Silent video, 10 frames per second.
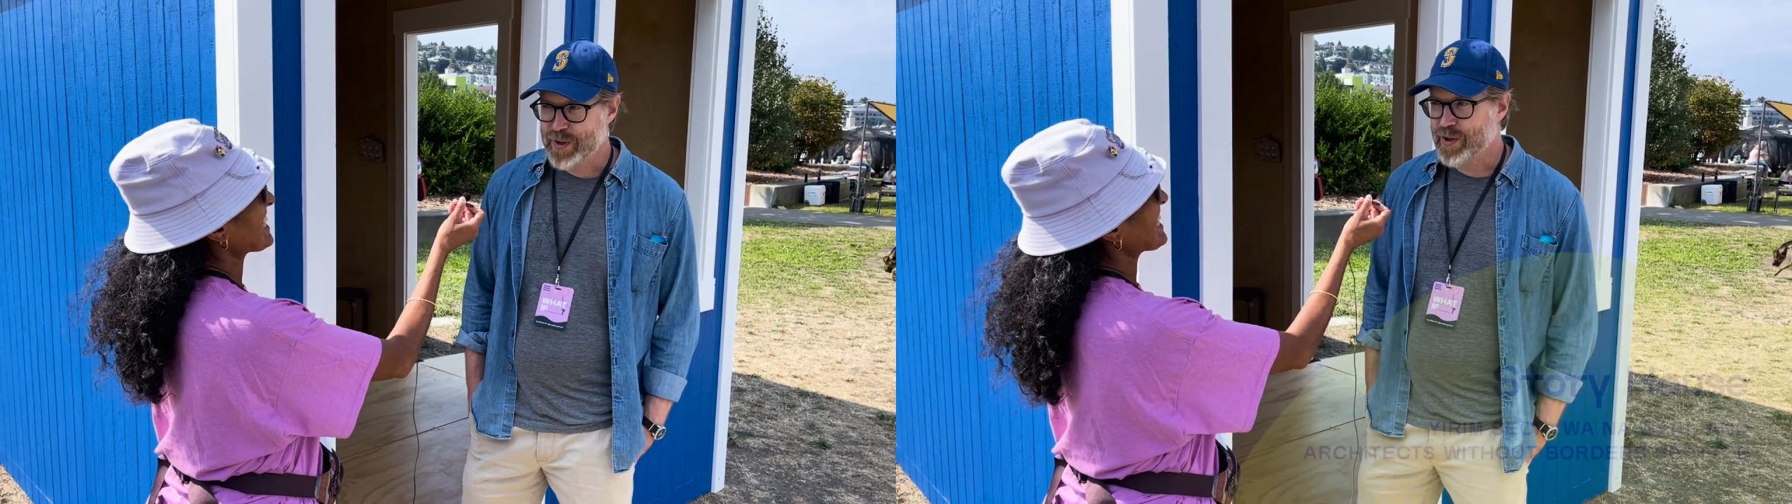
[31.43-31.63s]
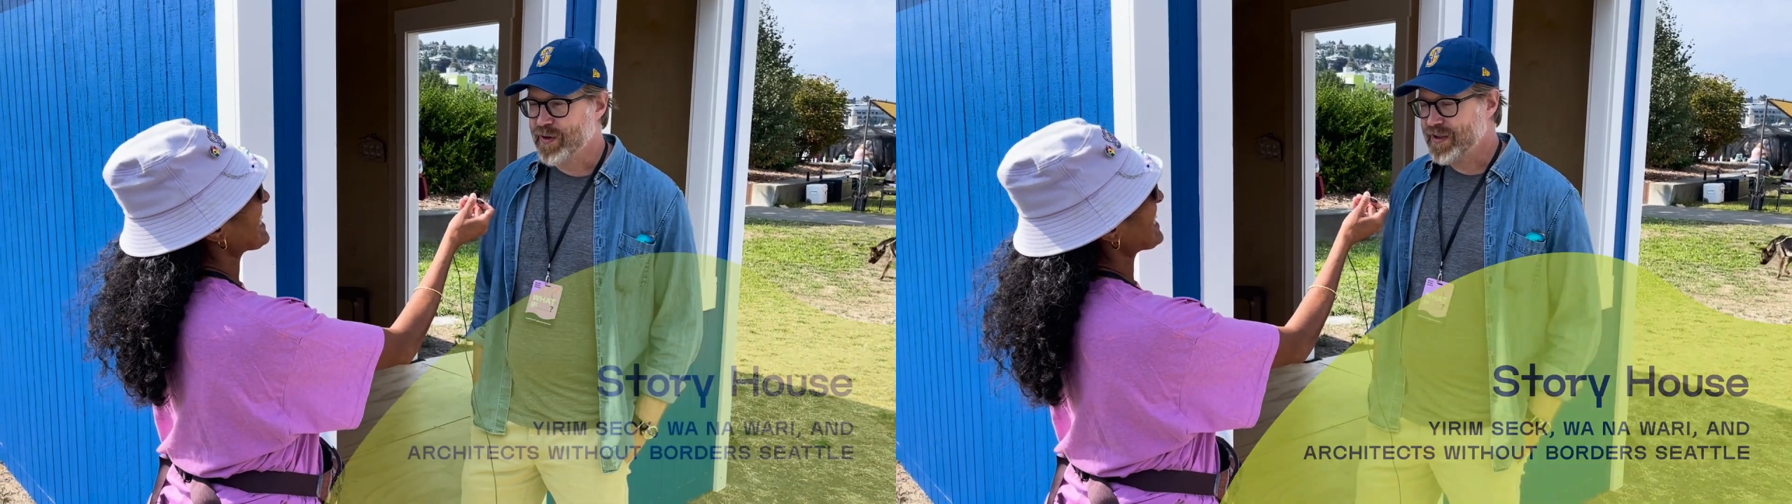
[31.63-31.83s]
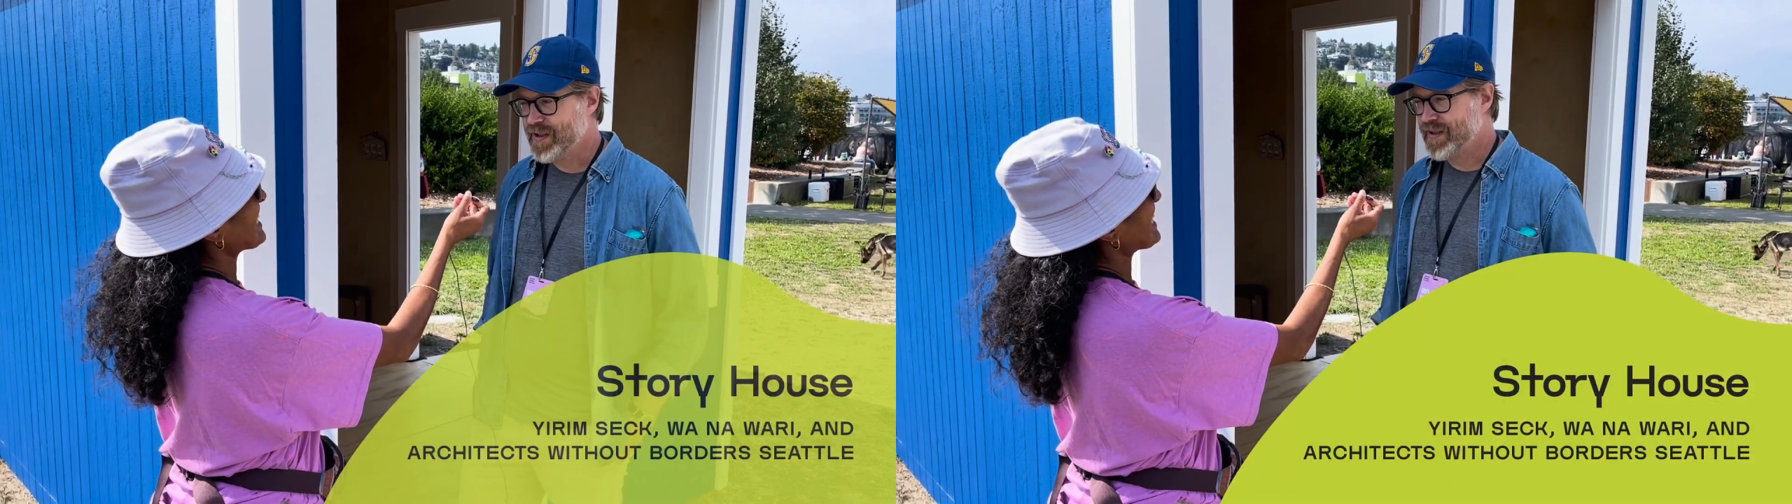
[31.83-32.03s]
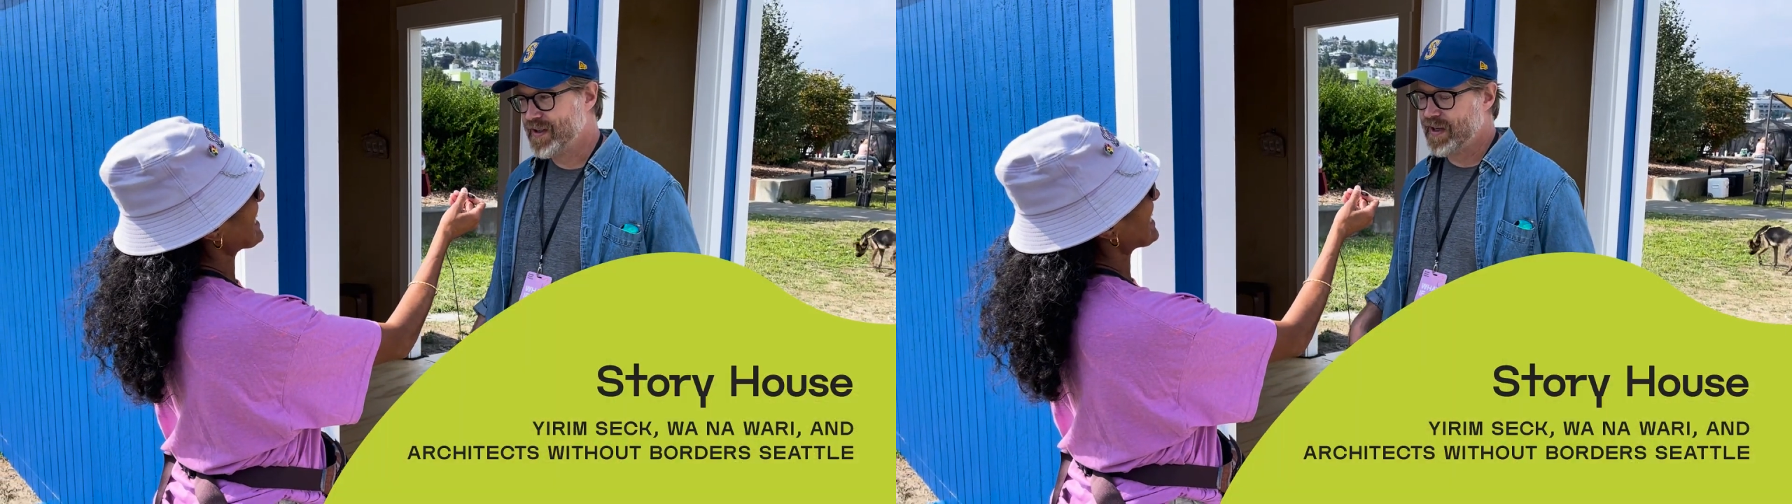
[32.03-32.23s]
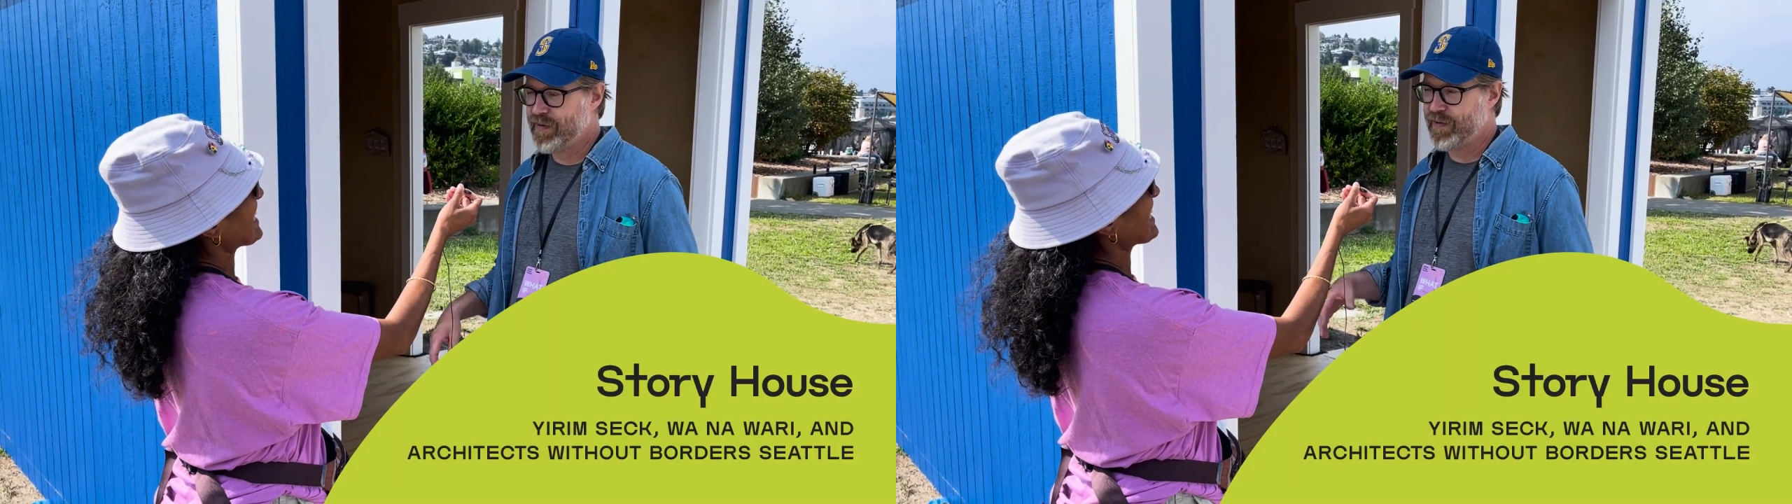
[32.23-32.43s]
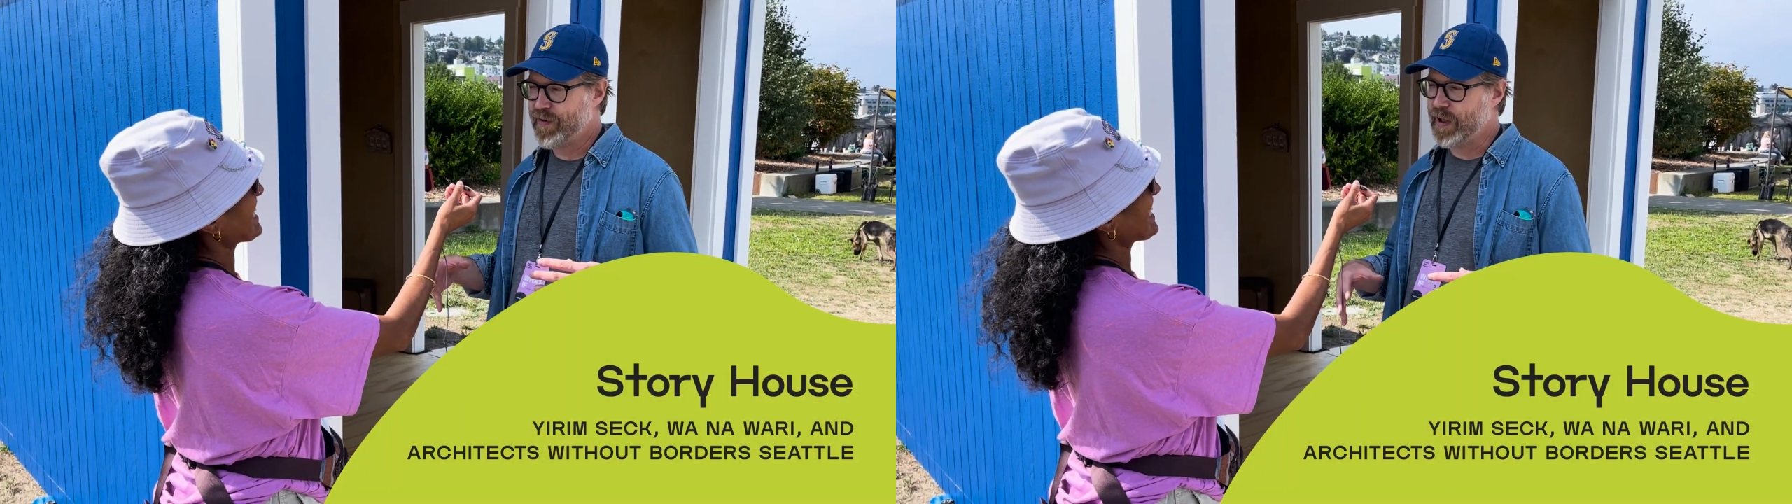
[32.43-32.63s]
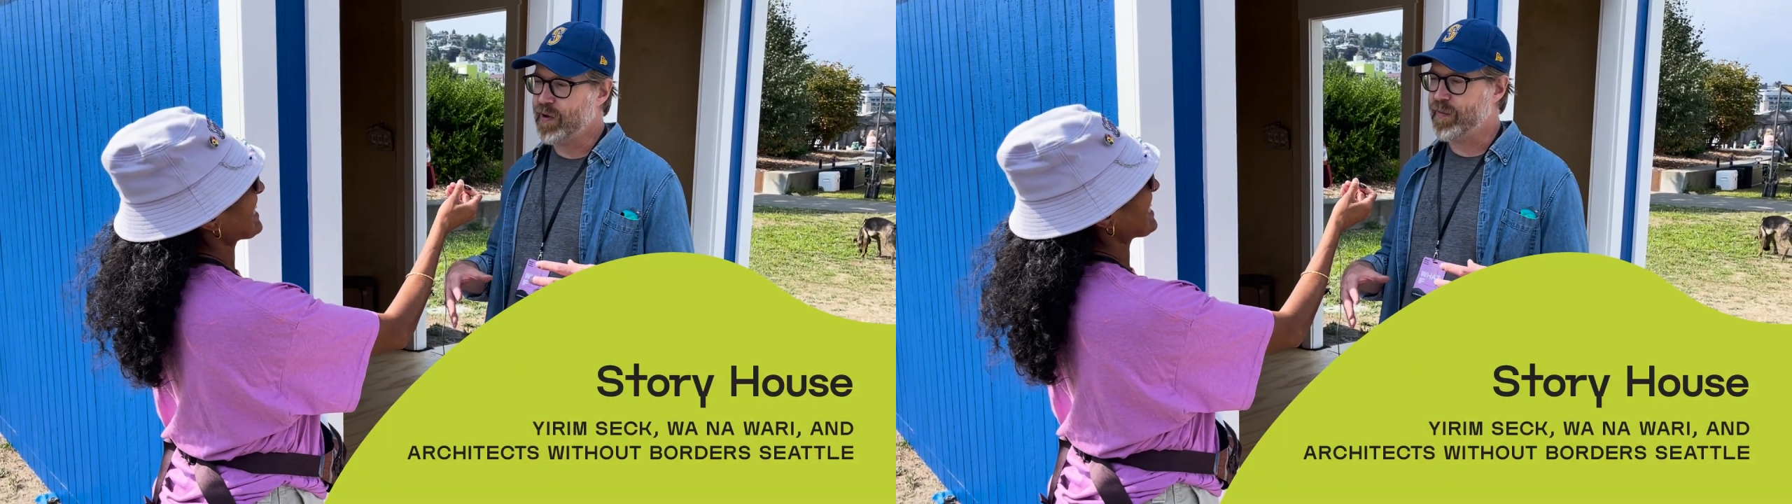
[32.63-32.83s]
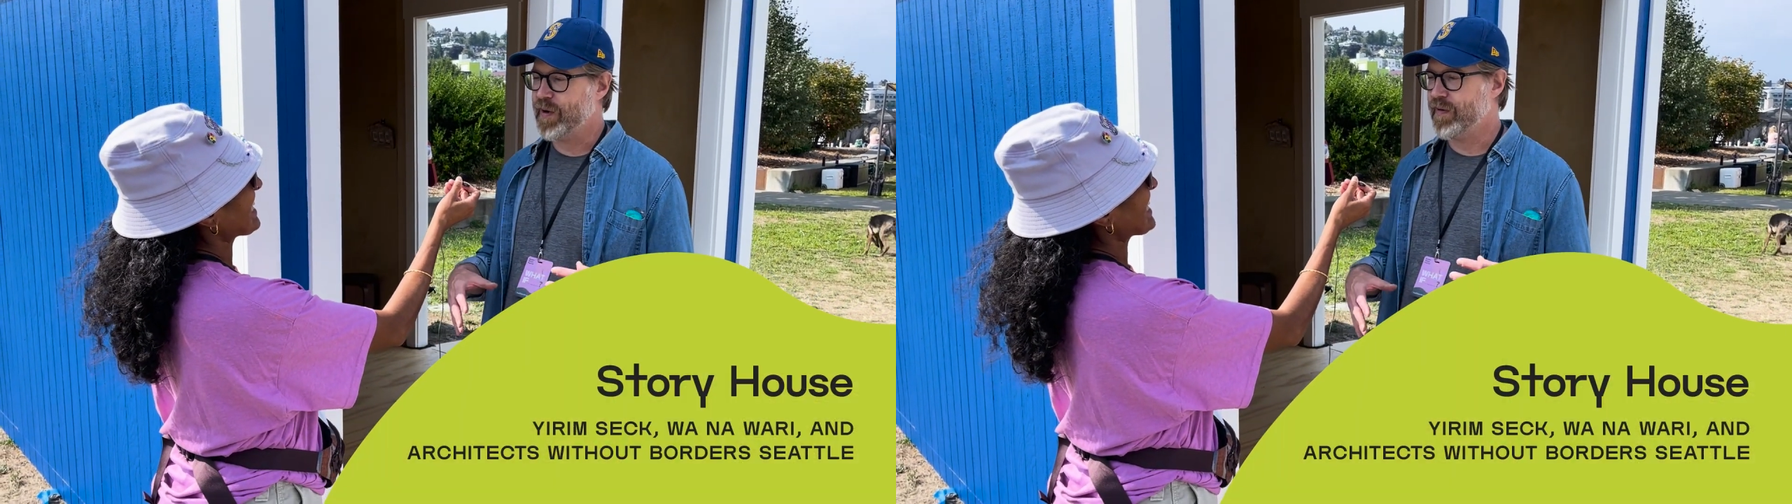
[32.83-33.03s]
So this is kind of a
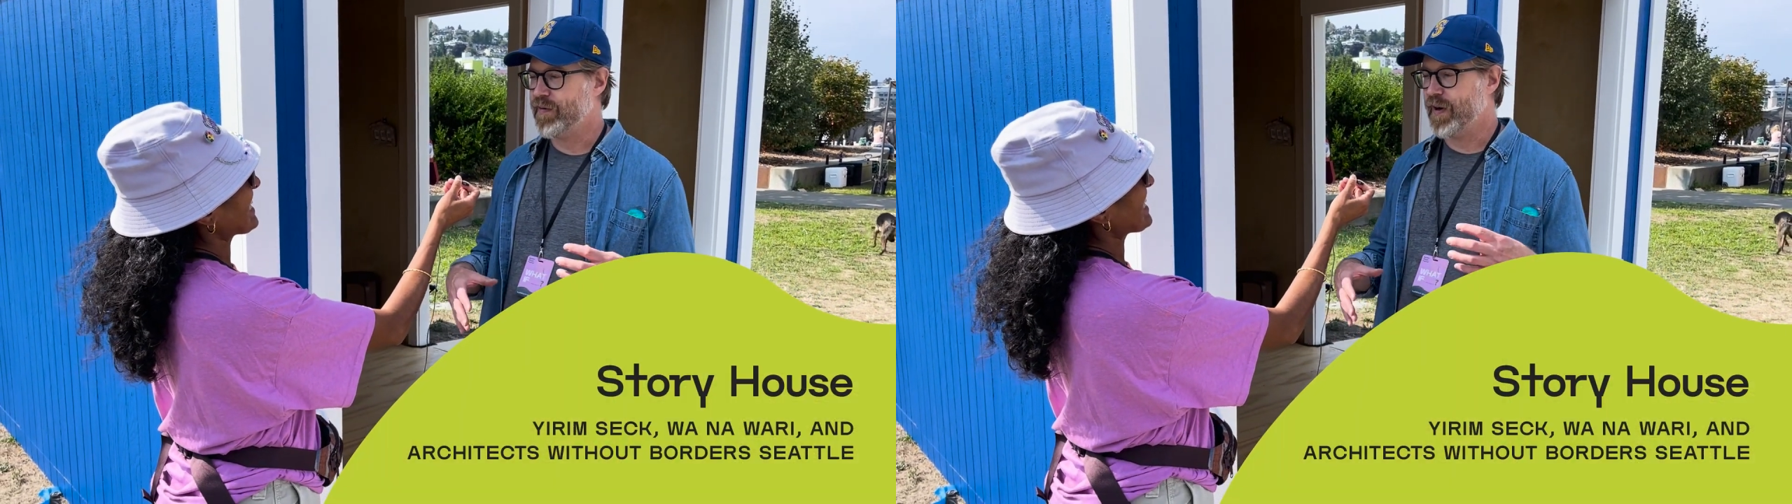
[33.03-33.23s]
follow-up of